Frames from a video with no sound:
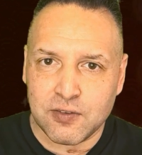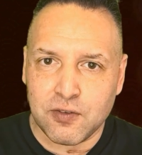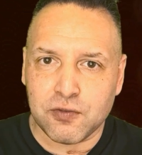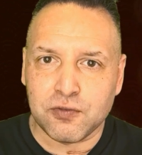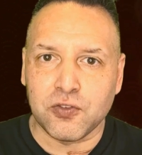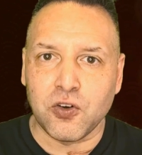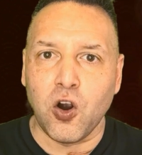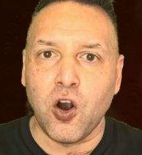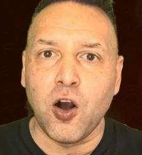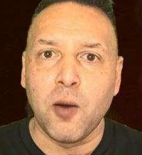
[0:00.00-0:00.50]

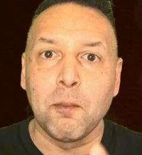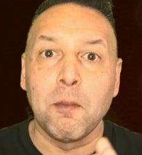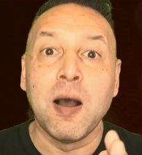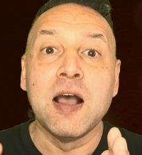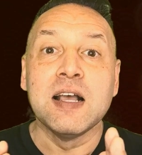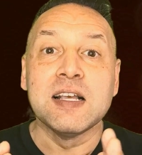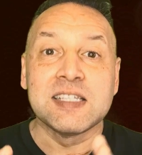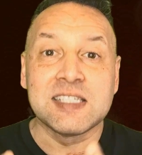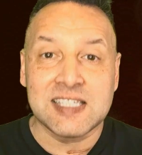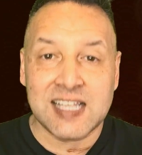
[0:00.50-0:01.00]
from
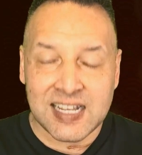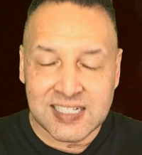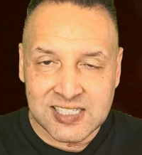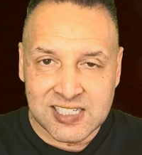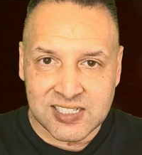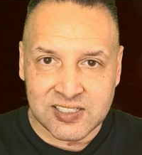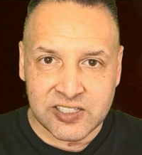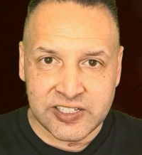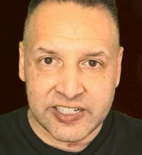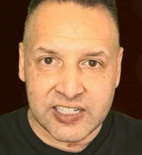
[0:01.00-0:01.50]

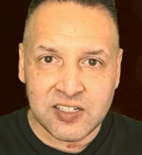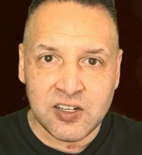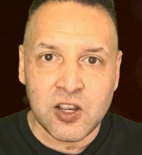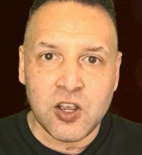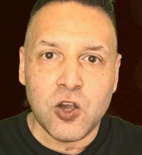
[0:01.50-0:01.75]
Sanskrit,